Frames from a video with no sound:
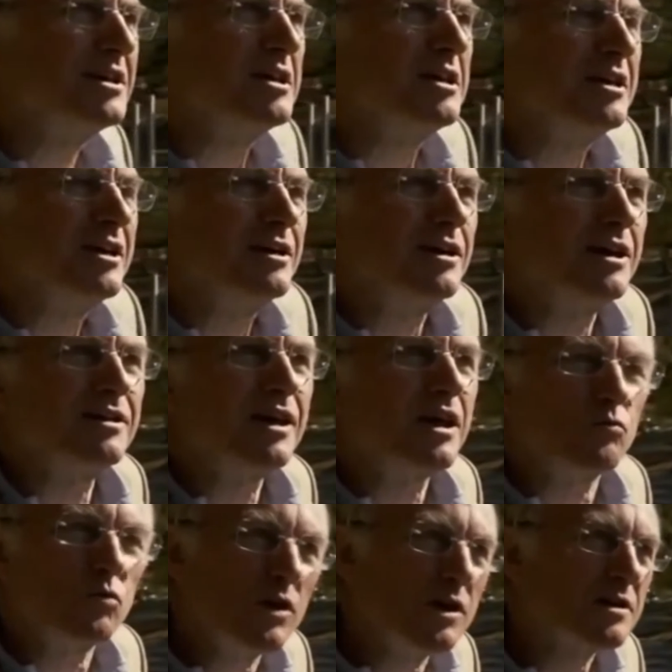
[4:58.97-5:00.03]
And
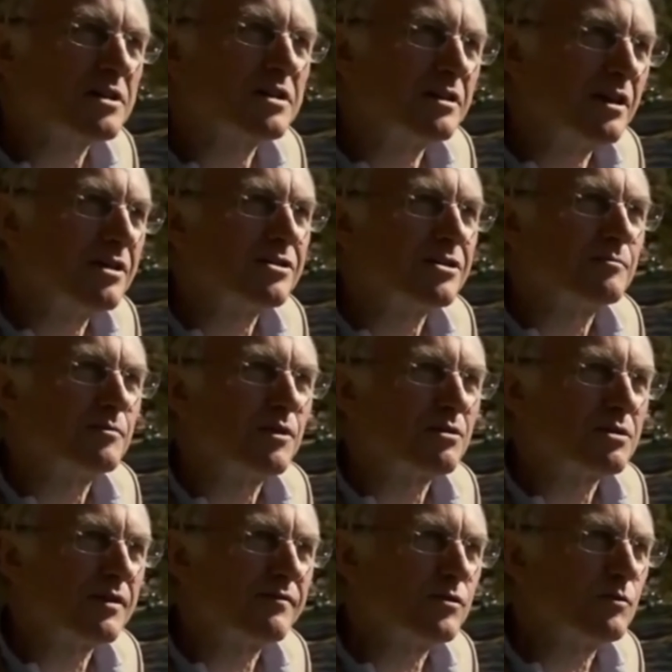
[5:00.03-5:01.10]
that works in nature
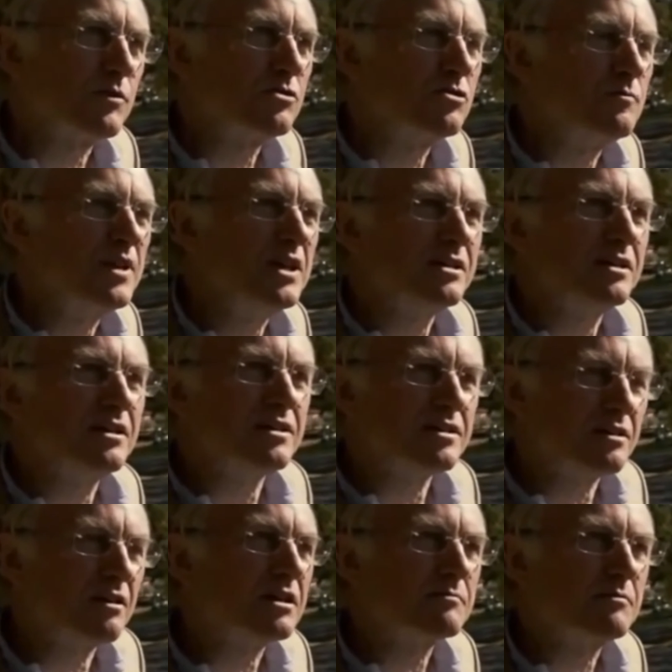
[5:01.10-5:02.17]
because everyone you meet
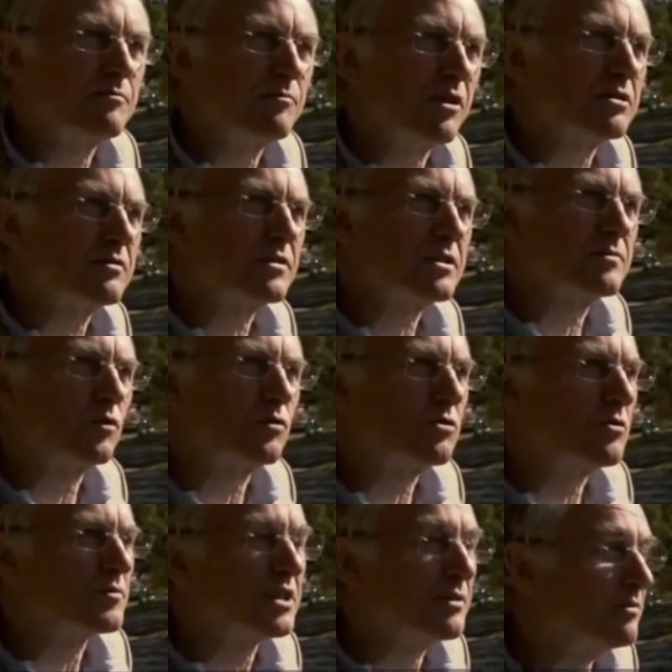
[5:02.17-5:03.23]
is going to be part of the small
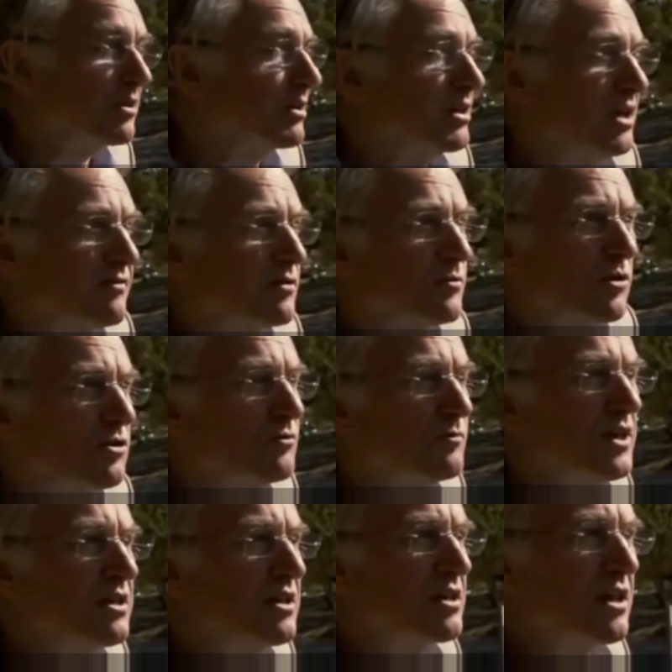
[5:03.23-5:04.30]
group. Similarly, everyone you
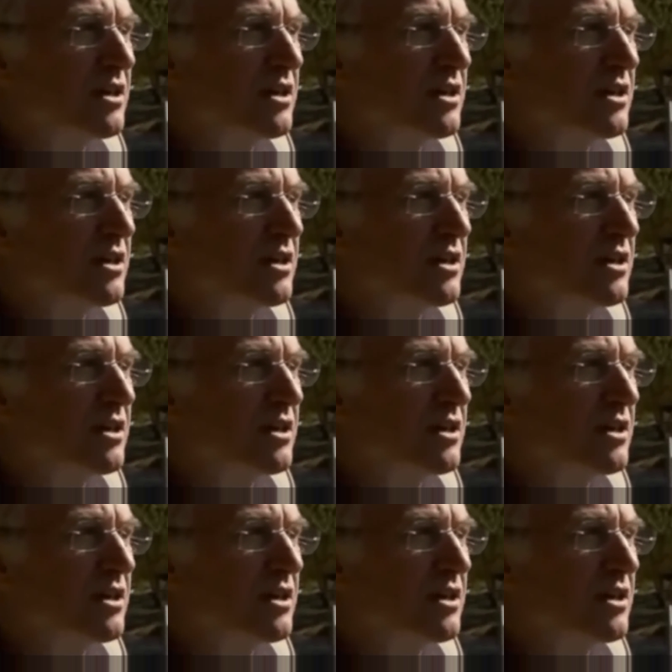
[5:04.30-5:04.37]
meet is